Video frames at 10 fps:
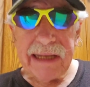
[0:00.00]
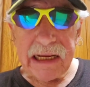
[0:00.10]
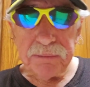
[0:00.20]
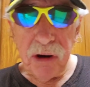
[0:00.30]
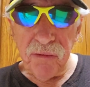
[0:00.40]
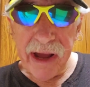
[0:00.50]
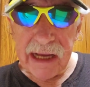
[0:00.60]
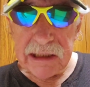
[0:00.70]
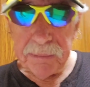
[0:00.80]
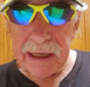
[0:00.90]
takes both
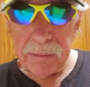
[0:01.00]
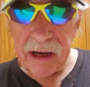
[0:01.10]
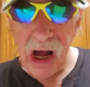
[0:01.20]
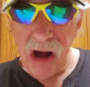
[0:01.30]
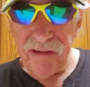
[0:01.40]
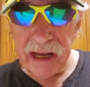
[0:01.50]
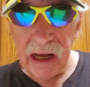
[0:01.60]
hands to pick up a coffee